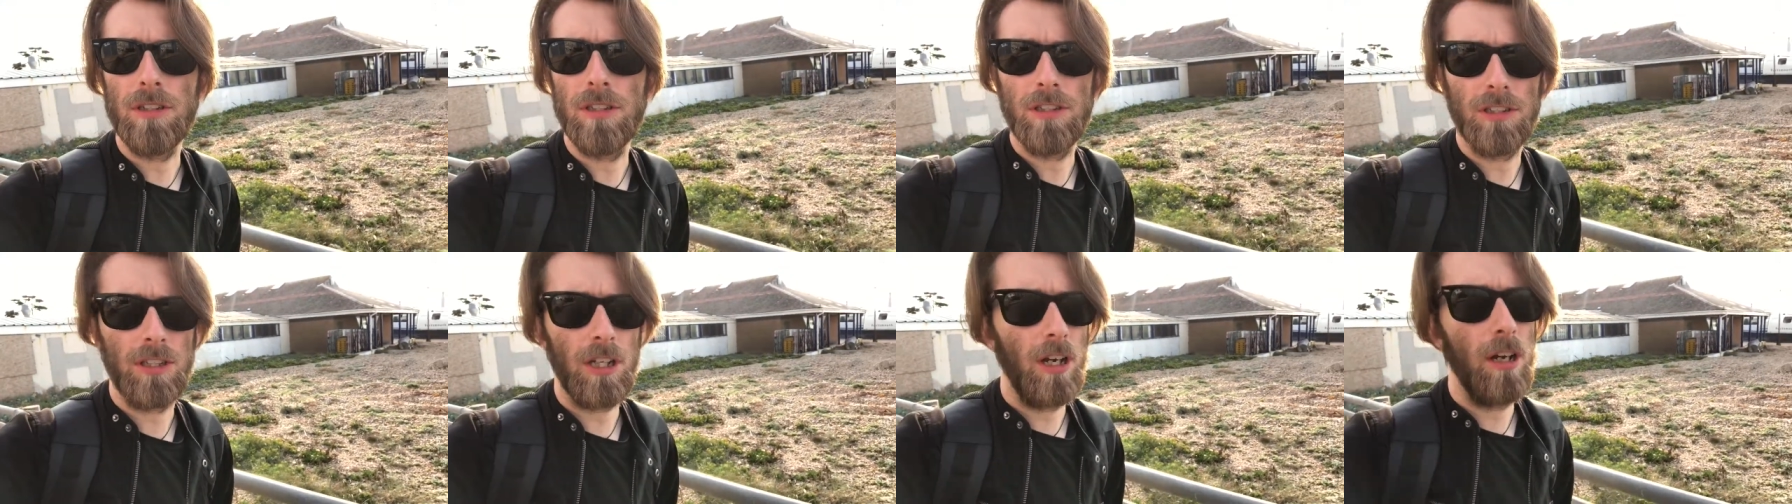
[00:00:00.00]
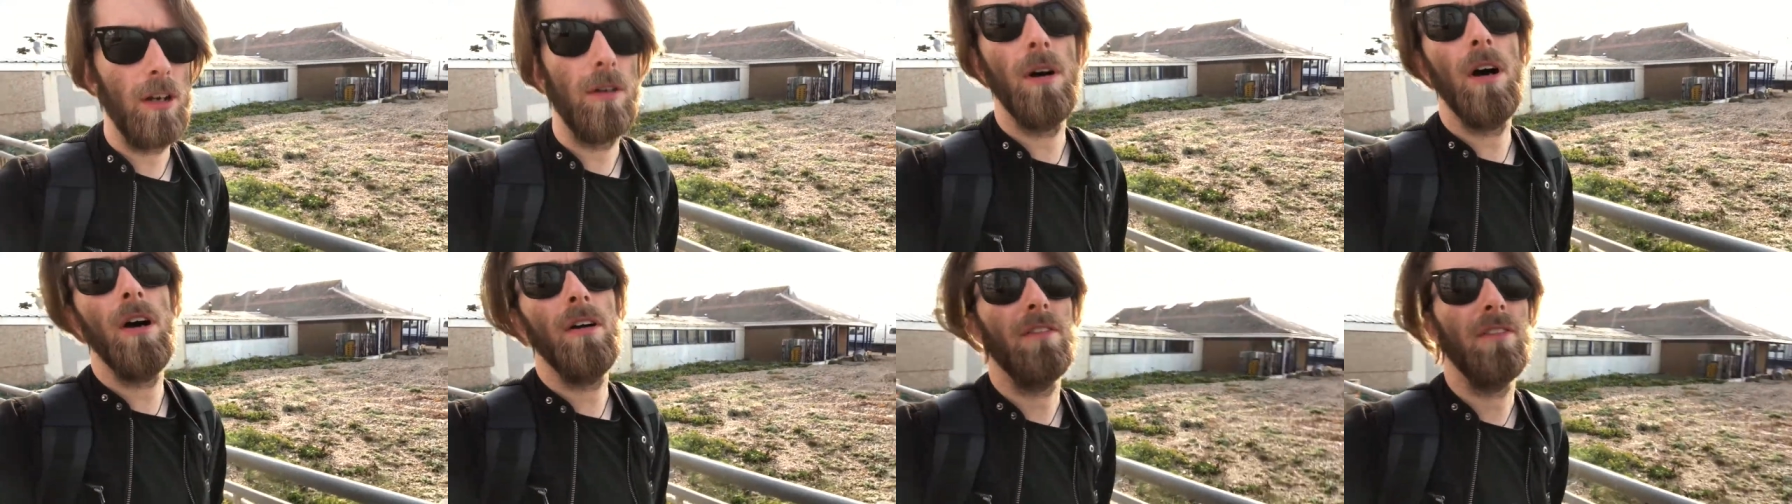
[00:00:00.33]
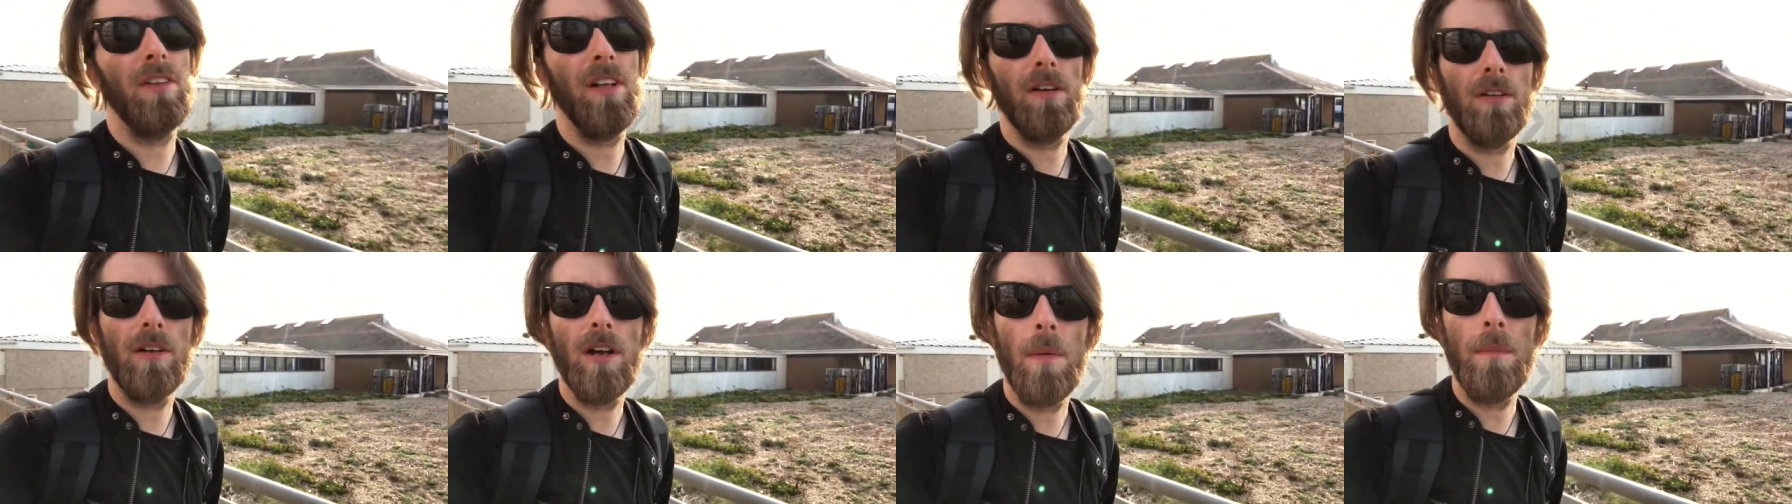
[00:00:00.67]
so
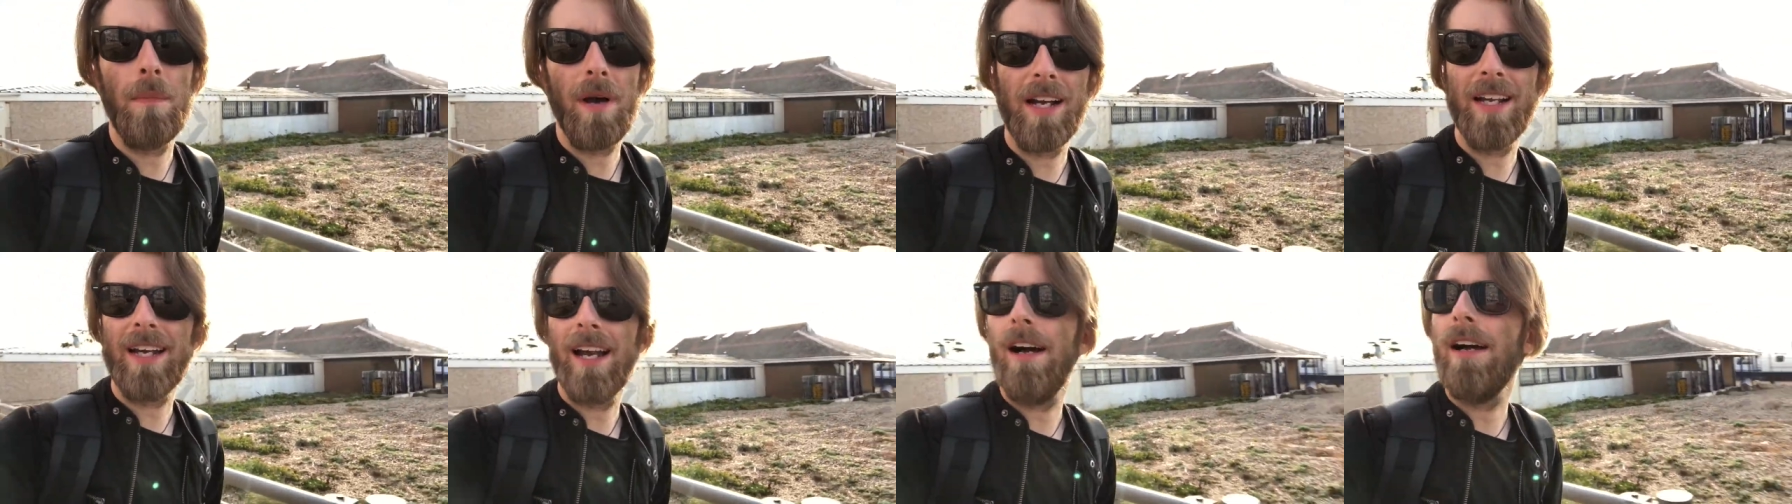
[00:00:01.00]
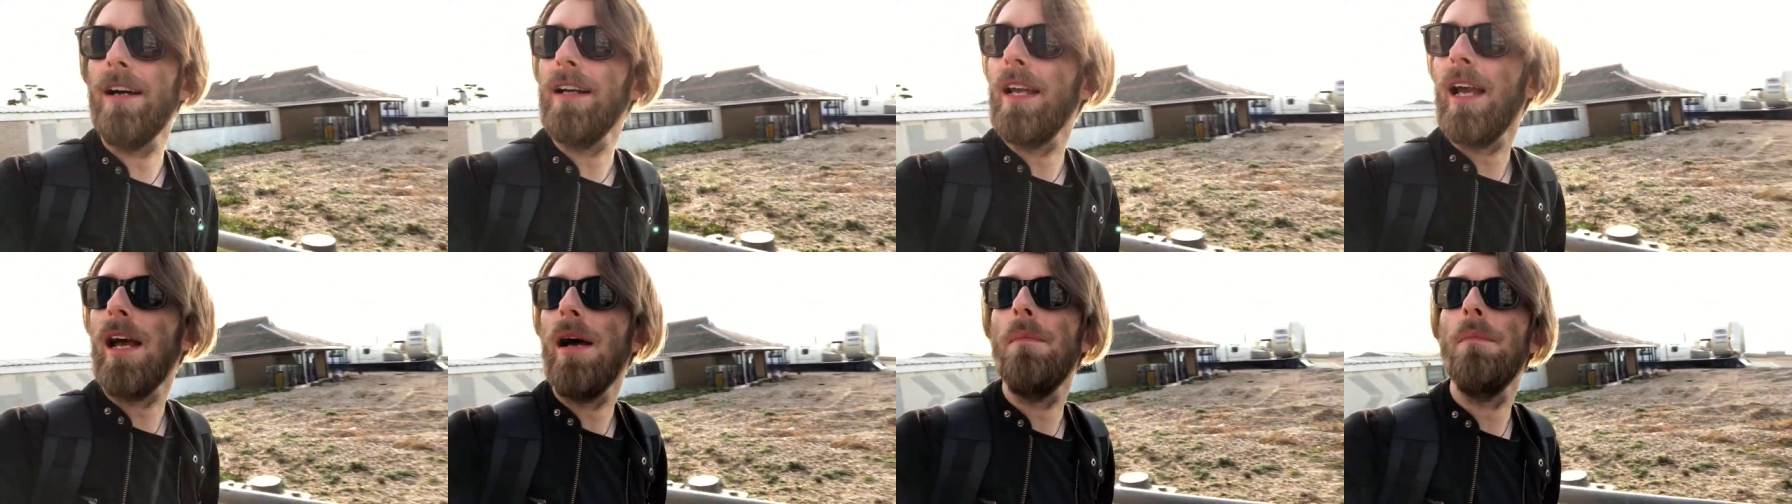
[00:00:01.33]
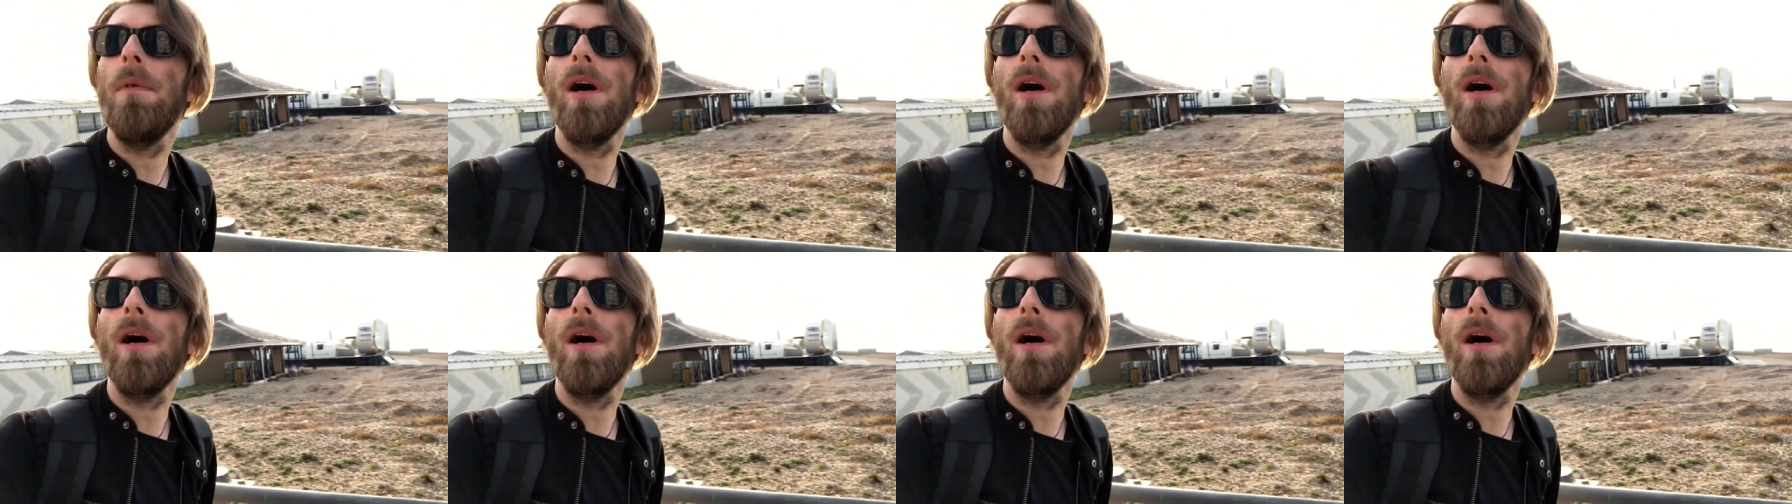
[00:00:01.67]
hopefully it'll come back out again,